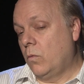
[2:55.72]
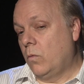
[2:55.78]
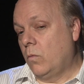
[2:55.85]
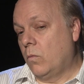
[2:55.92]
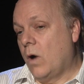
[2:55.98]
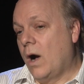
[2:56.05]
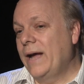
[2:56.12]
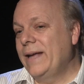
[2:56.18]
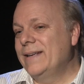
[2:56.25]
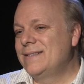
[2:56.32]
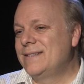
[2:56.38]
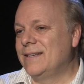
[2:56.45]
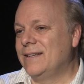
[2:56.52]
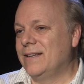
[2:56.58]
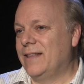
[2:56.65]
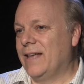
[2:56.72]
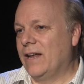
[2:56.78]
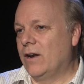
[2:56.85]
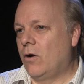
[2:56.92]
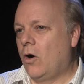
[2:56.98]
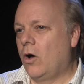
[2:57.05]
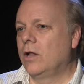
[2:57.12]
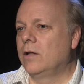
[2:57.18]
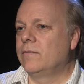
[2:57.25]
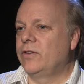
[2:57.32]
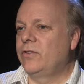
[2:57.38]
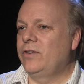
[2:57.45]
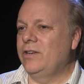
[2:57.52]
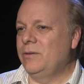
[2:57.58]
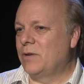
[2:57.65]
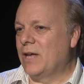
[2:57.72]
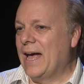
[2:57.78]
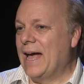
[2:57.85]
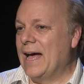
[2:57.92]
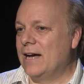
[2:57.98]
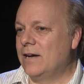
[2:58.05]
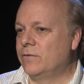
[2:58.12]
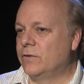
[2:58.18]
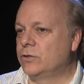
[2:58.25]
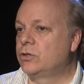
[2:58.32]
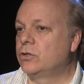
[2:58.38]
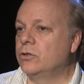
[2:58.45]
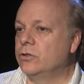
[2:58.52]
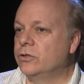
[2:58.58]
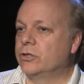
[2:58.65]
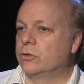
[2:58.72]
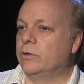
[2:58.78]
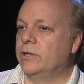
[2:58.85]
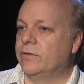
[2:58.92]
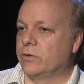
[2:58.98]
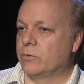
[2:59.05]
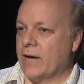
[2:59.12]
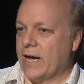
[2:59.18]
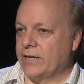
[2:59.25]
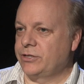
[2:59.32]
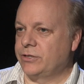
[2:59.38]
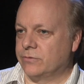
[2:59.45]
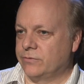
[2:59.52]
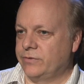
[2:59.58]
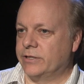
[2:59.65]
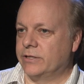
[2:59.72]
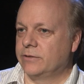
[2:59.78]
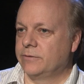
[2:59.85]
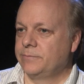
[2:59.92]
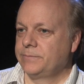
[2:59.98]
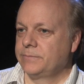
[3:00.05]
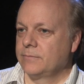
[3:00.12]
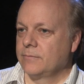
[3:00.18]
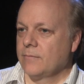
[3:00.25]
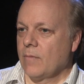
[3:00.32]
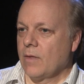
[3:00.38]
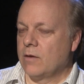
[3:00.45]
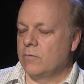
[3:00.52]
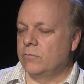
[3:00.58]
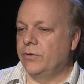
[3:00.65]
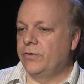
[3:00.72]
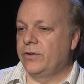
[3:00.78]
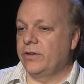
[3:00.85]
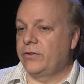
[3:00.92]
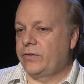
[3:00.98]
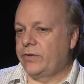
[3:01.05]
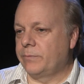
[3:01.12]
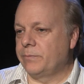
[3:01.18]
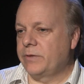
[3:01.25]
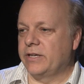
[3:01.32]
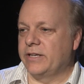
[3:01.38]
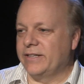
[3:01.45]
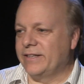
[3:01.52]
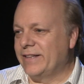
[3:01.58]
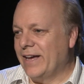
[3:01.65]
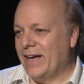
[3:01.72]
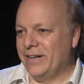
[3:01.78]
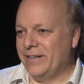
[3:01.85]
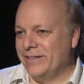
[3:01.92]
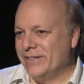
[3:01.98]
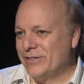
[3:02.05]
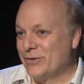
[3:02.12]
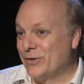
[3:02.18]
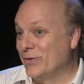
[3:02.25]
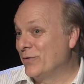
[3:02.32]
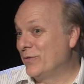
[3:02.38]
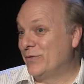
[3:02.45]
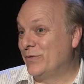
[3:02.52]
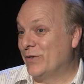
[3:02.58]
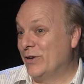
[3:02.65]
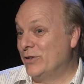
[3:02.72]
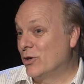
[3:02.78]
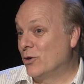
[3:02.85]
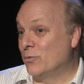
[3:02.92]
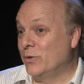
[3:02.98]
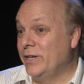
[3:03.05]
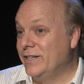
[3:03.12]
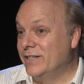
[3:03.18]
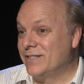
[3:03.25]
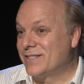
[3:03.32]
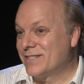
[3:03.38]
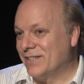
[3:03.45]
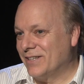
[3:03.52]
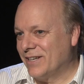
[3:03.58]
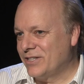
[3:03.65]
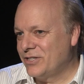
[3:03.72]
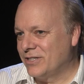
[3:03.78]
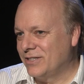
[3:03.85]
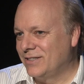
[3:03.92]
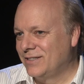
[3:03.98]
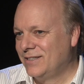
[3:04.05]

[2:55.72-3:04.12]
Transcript: why is it that all of us seem to have a certain degree of irrational fear? Was this something that is sort of a Darwinian selection?